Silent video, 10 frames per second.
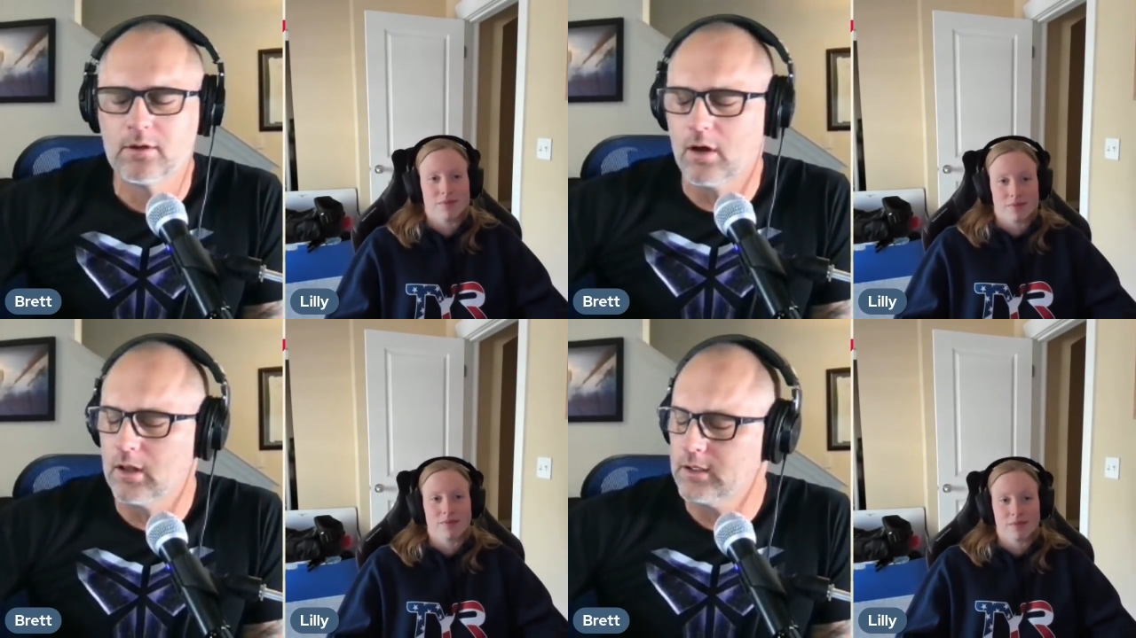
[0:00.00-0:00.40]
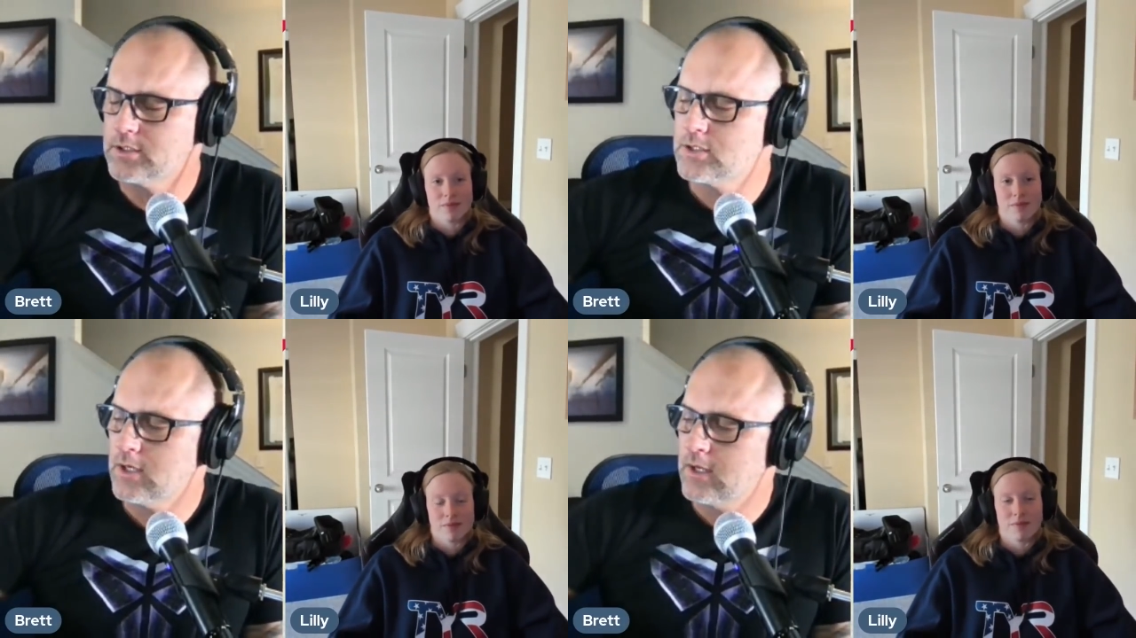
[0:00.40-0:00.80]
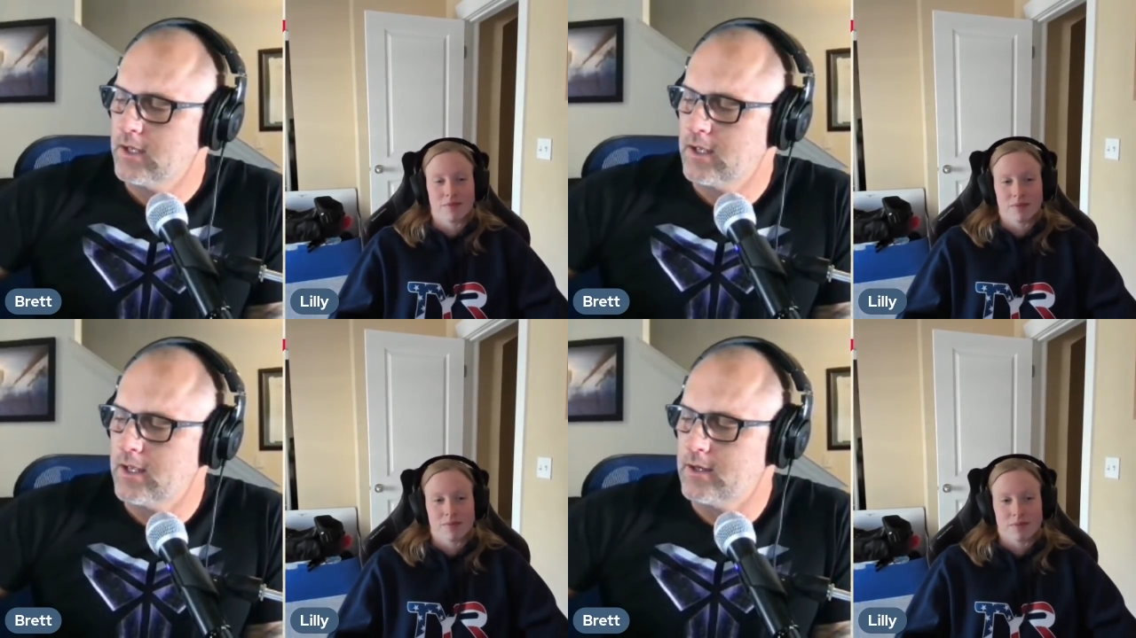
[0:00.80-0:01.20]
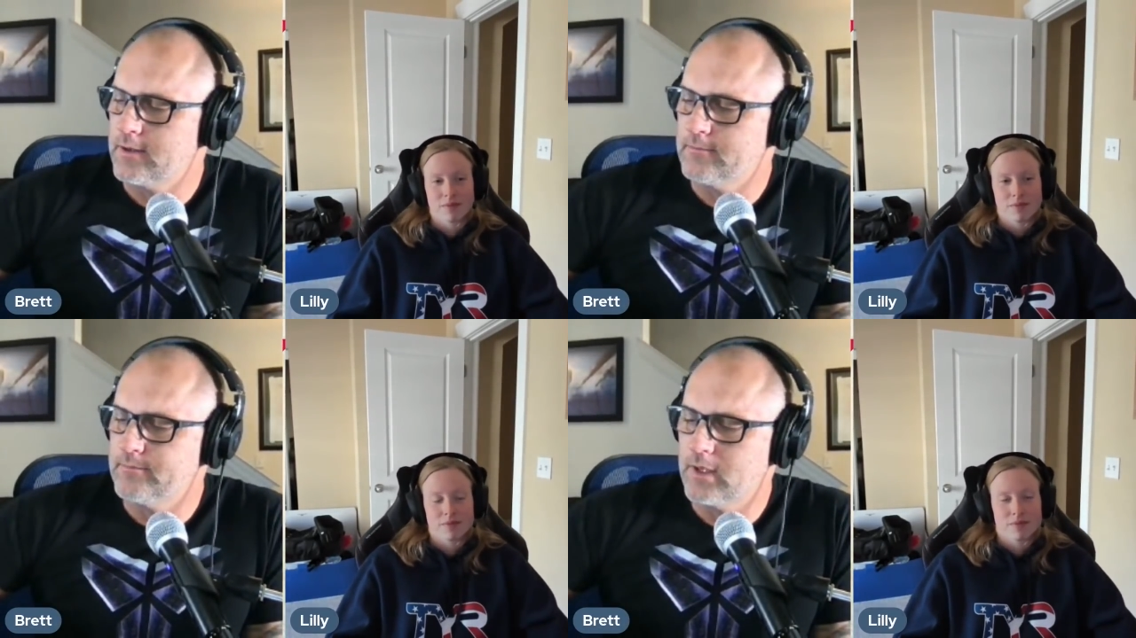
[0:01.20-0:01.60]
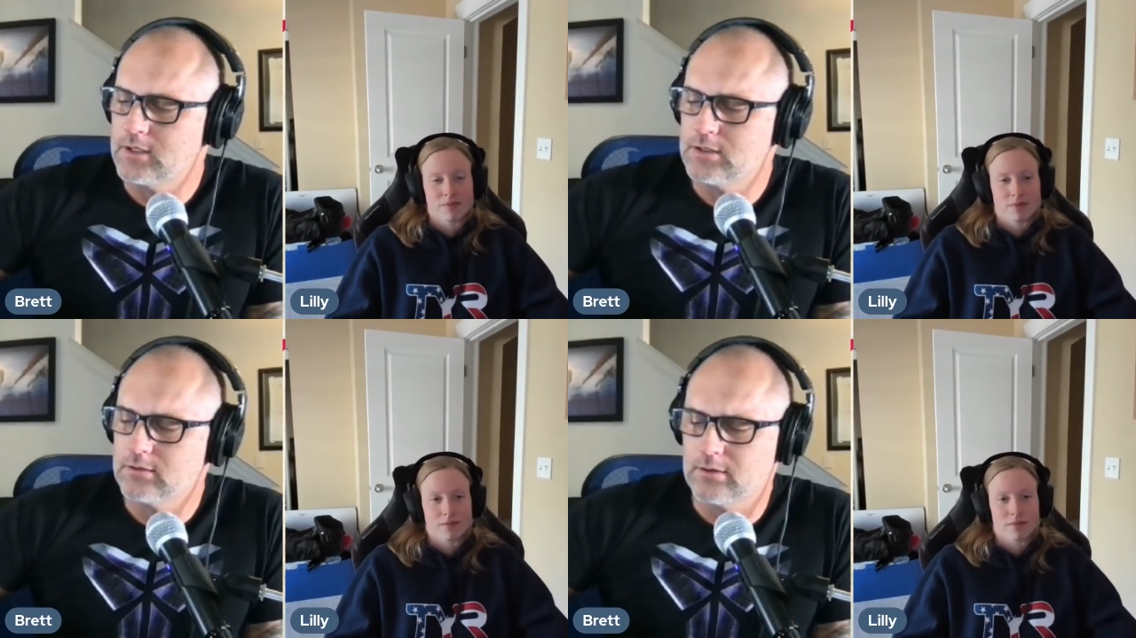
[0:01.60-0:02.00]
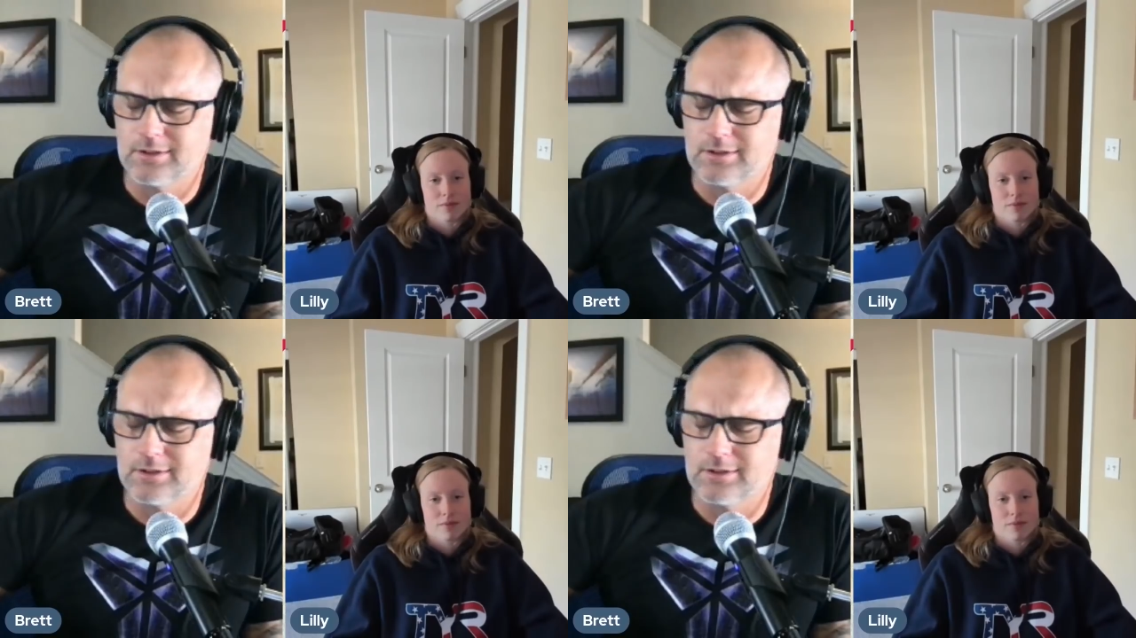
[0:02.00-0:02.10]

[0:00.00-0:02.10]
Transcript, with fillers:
Speaker 1: in college, and um and